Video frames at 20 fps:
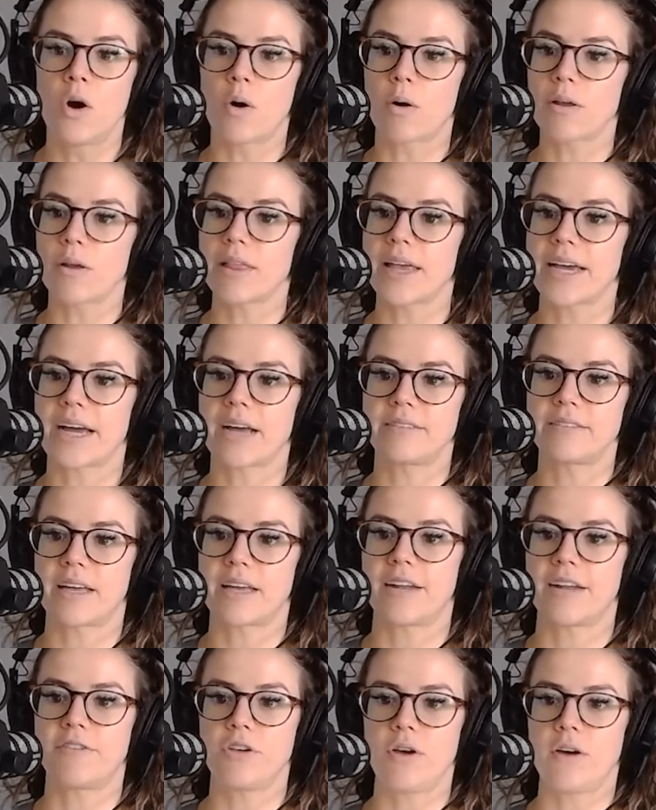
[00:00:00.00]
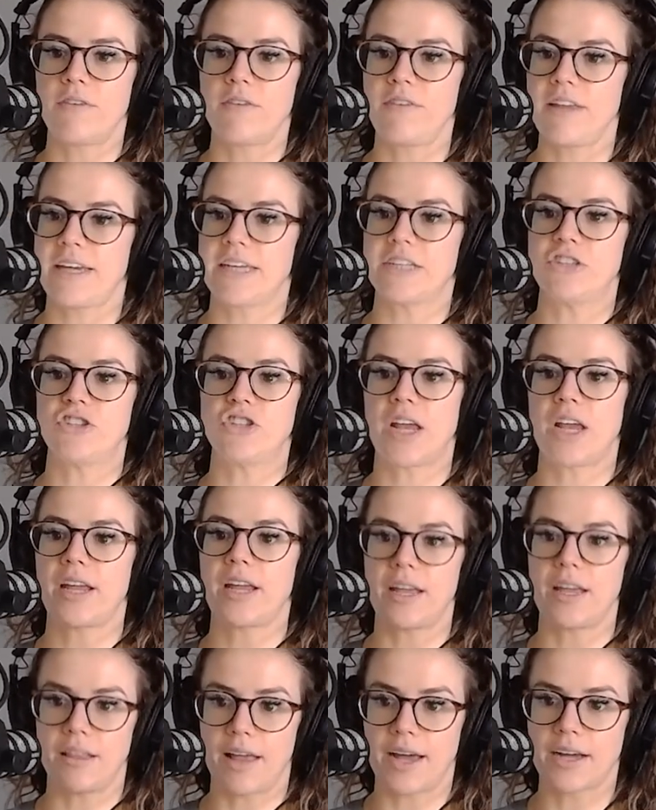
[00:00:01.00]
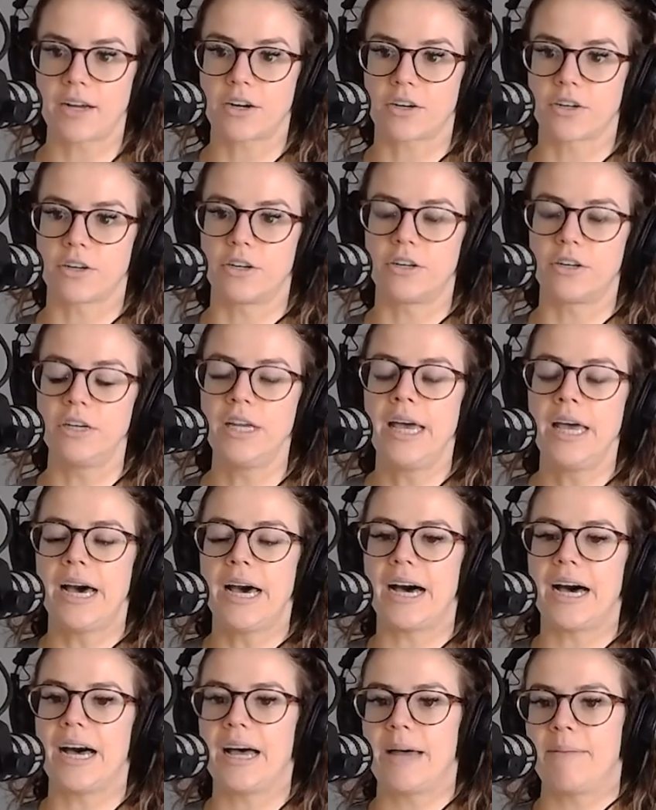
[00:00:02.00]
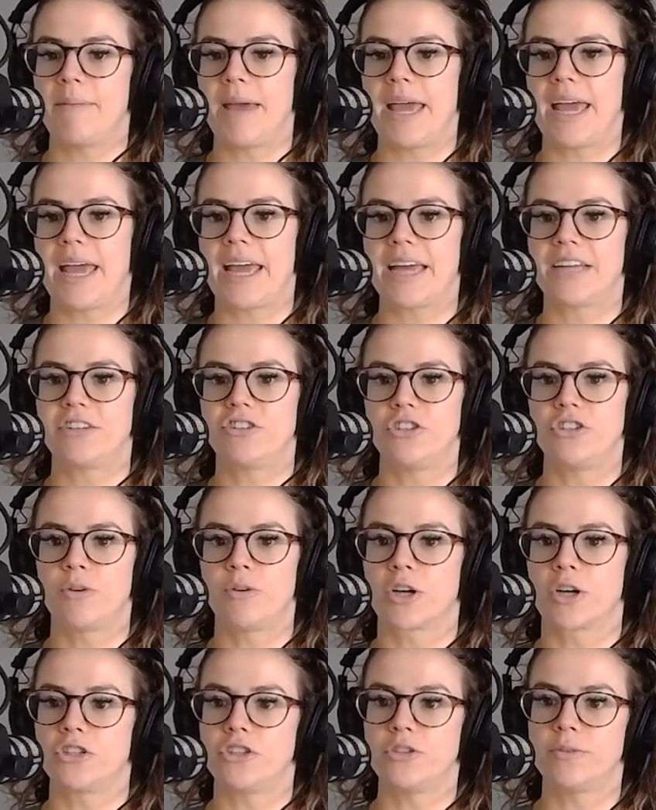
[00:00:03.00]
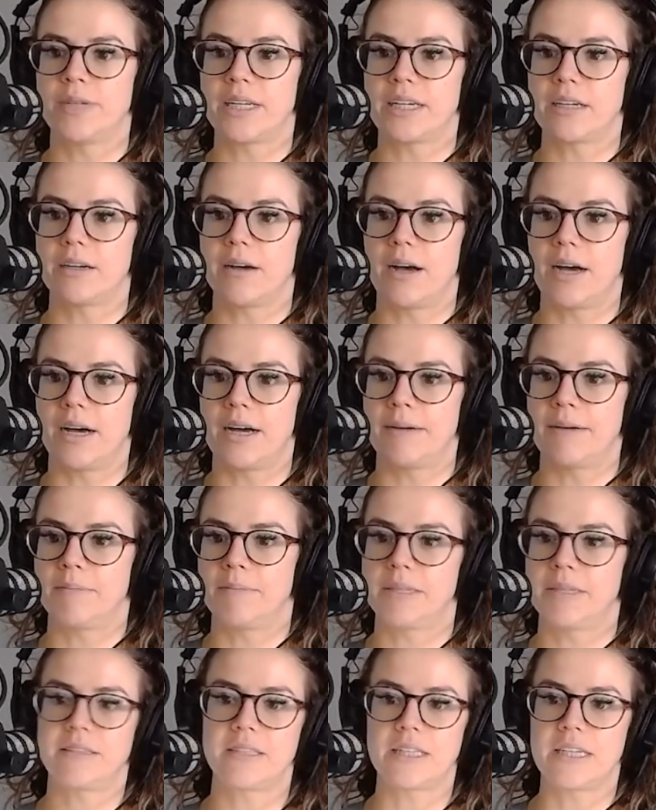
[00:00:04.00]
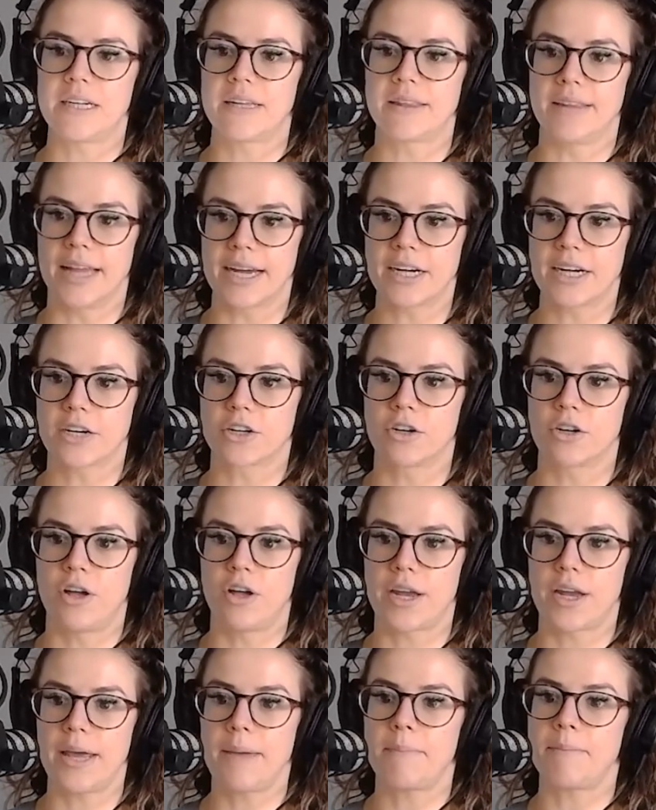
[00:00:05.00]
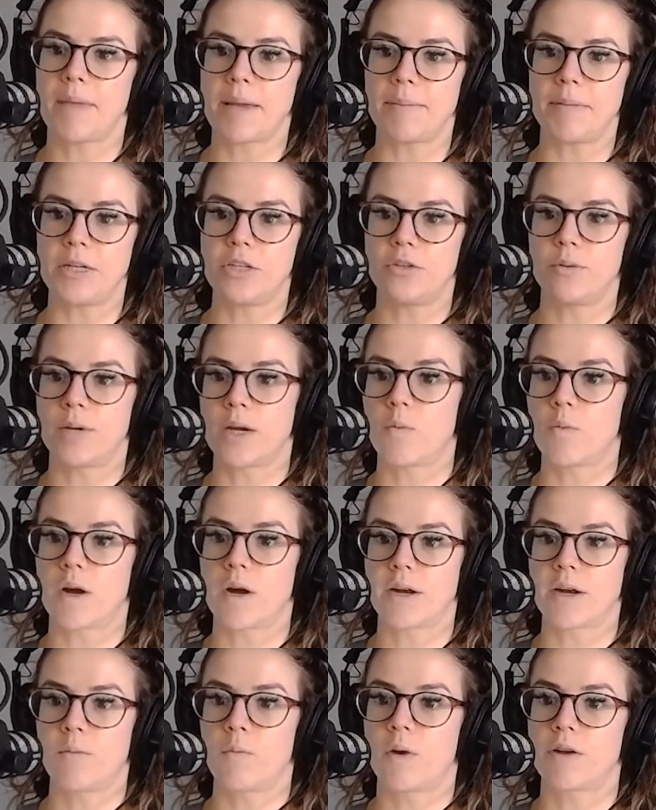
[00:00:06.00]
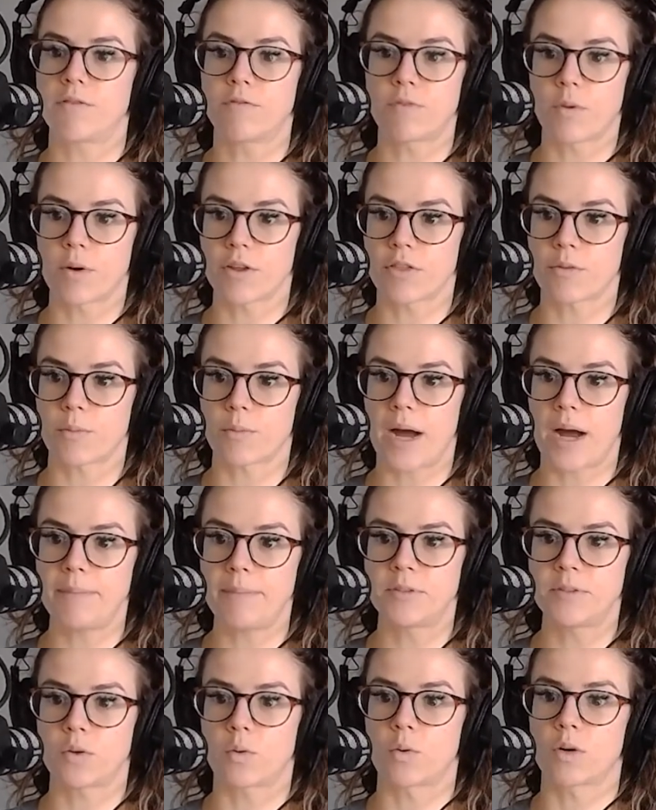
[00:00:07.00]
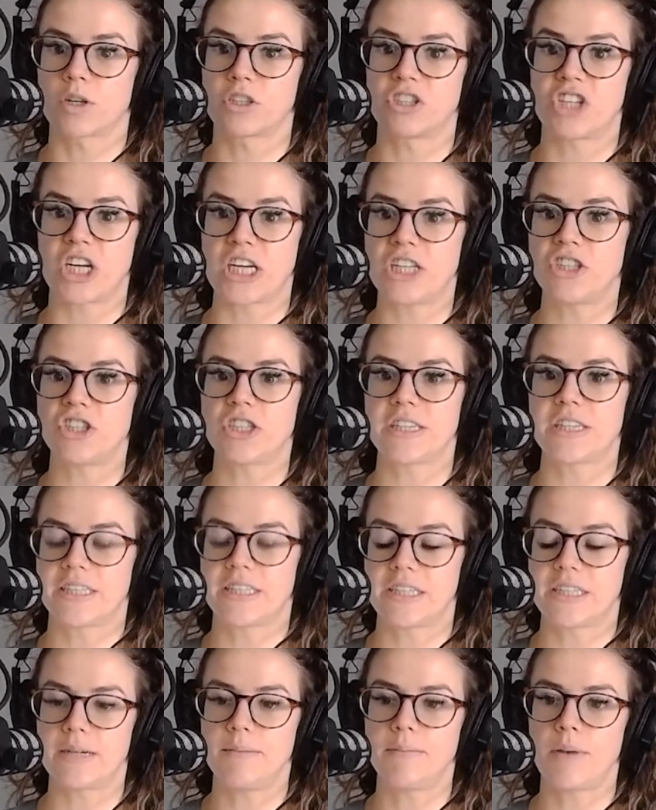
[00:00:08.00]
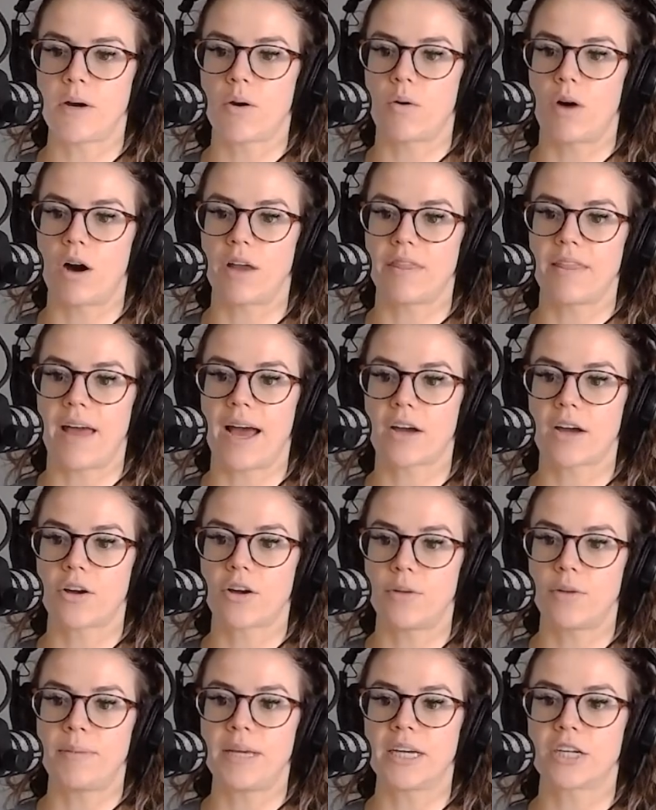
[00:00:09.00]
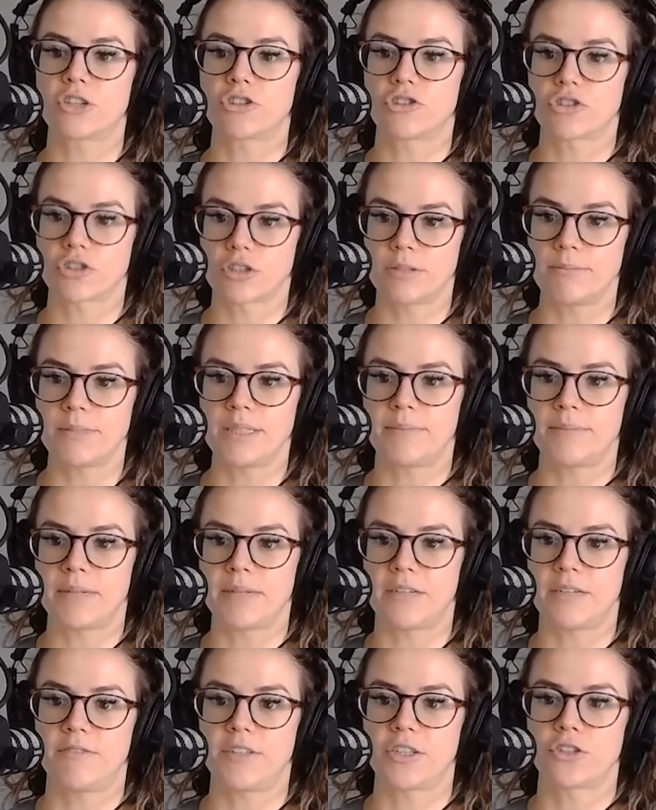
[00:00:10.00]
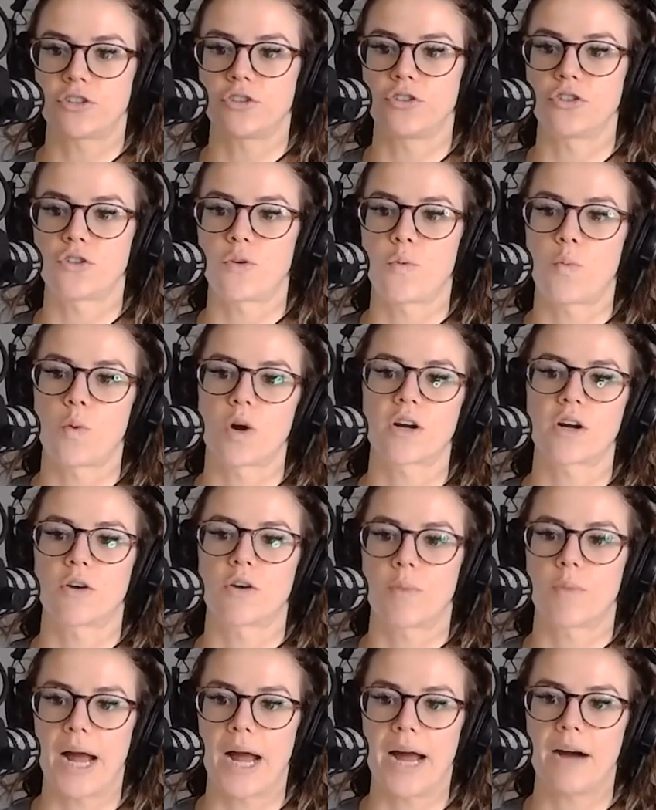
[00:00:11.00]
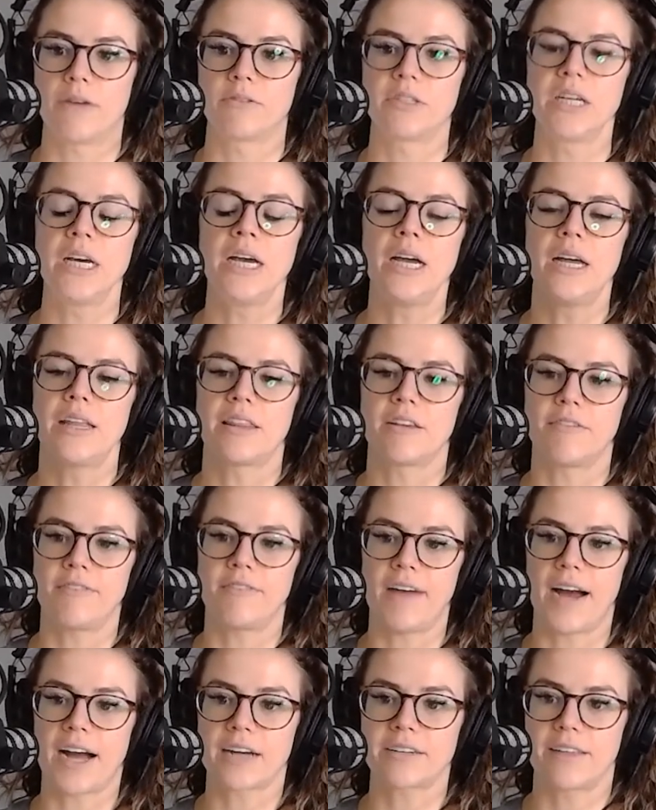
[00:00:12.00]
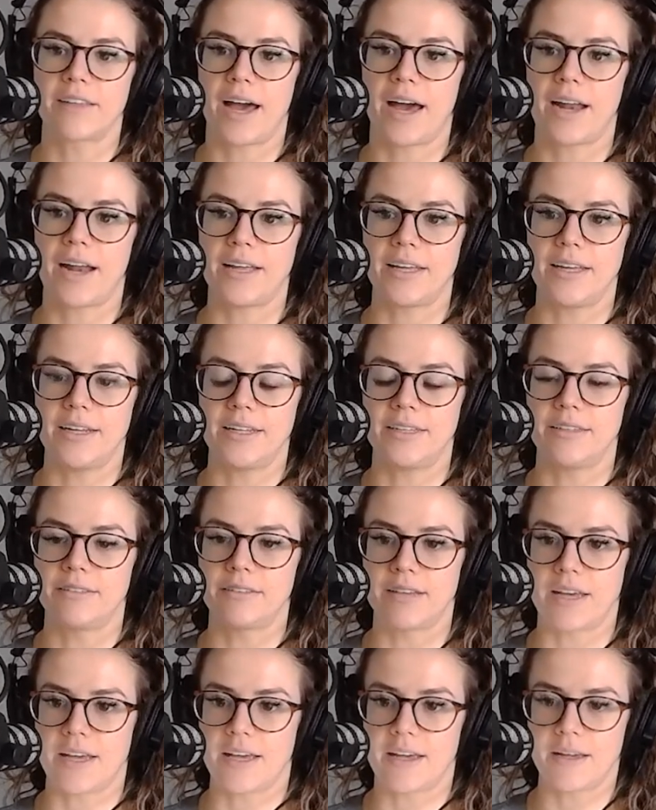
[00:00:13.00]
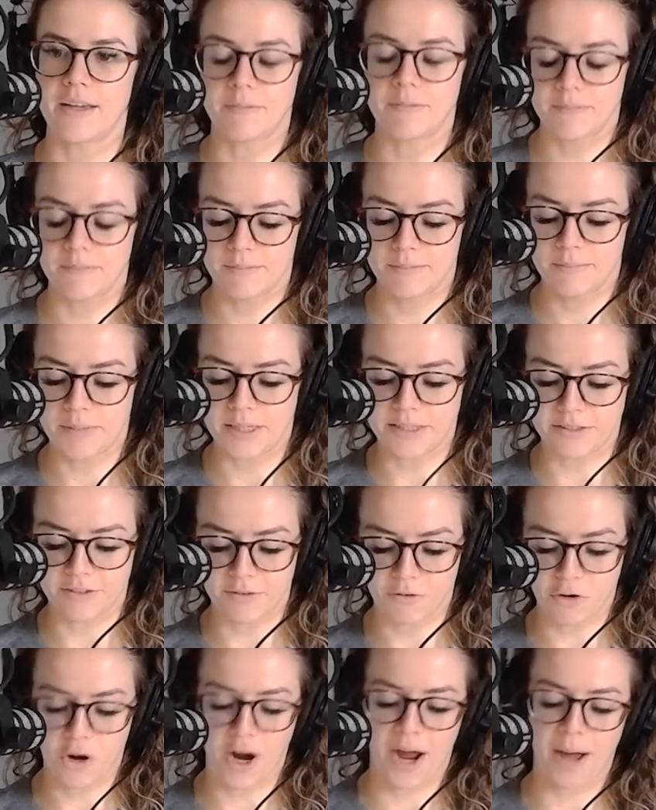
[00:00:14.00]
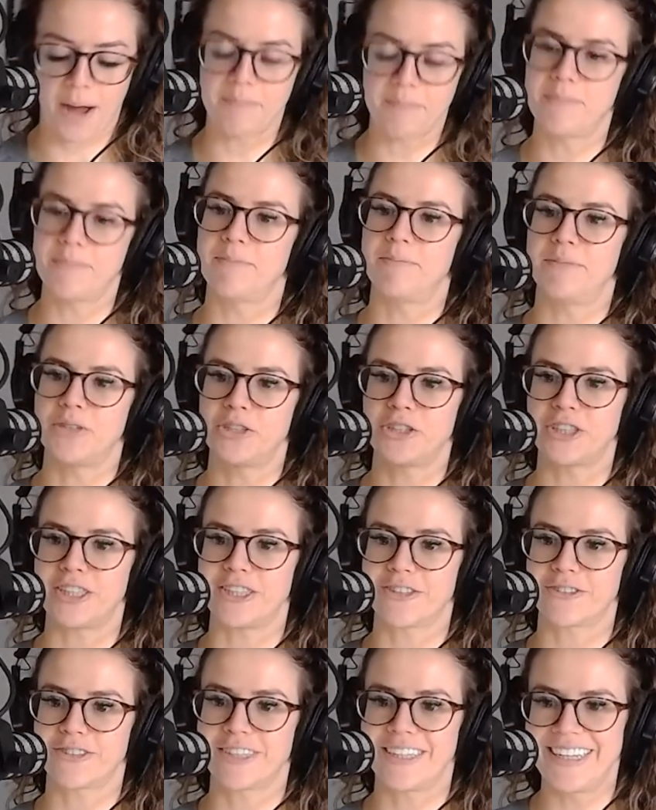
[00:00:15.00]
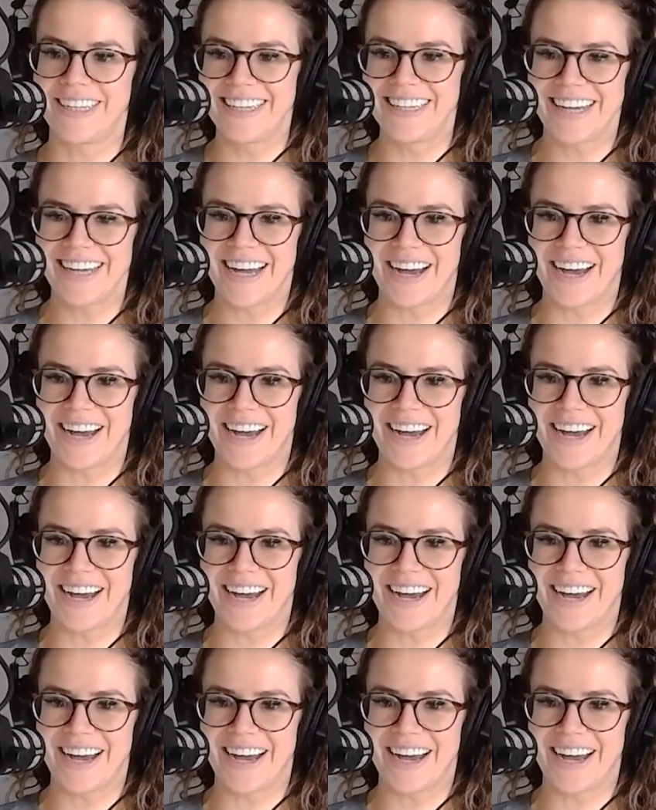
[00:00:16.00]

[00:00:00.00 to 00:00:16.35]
Or like I said, if you have like a janky leg curl and you are doing a seated leg curl on it, maybe doing 1 1/4 reps or changing the tempo on that could be extremely beneficial to work around the fact that it is a piece of crap machinery.